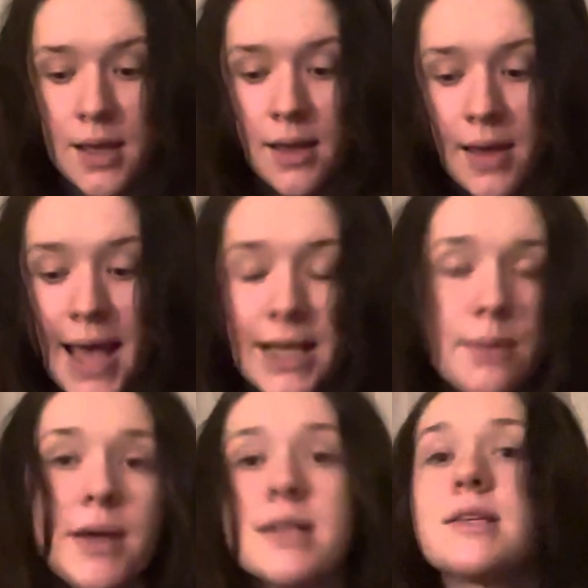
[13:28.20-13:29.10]
Any
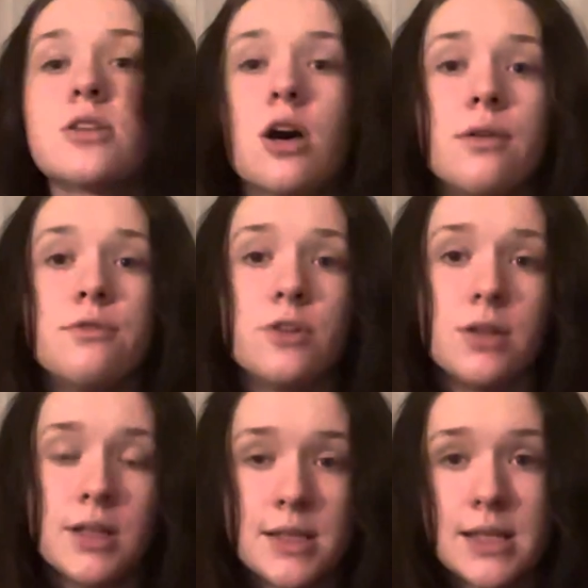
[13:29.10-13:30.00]
bit is harmful
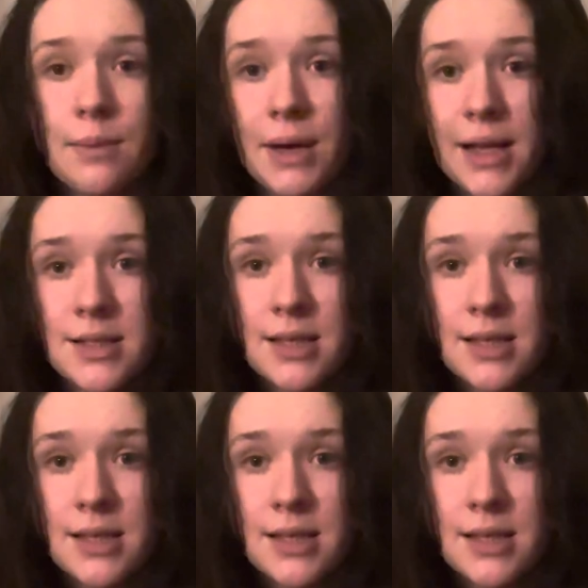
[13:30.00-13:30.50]
in the same hands,